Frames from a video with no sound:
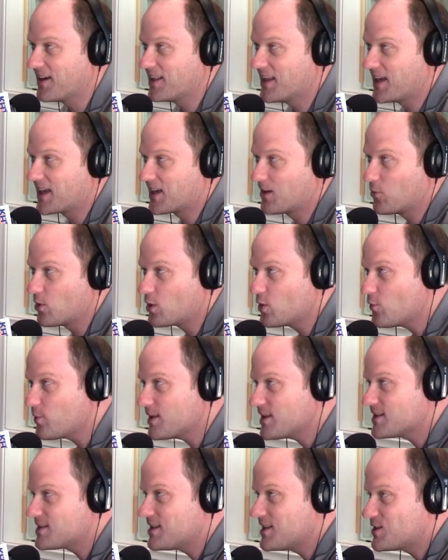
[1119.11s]
I like it. Well, you've
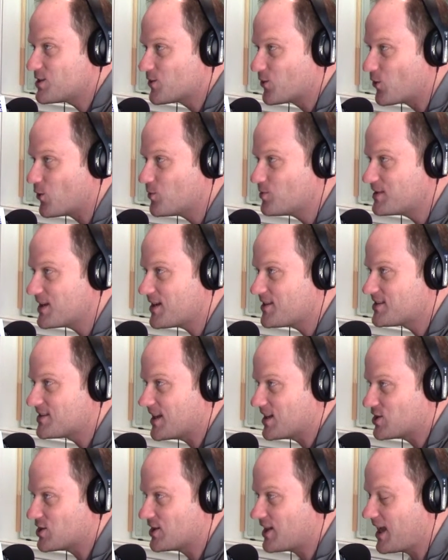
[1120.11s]
been listening to your hometown
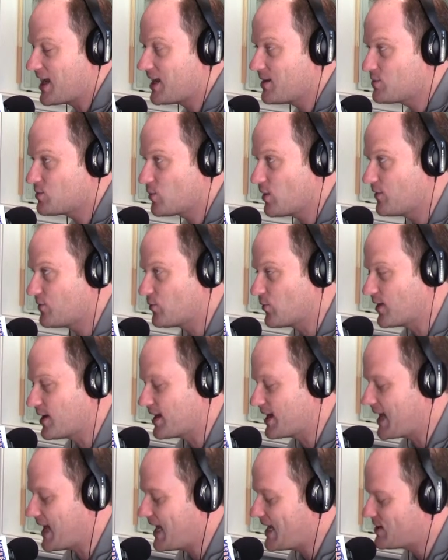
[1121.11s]
station, A M twelve
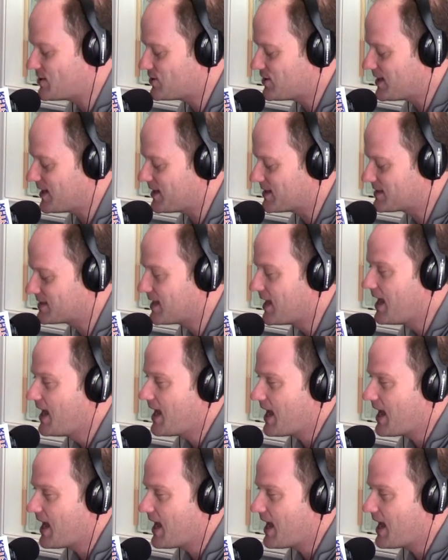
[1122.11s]
twenty K H T S.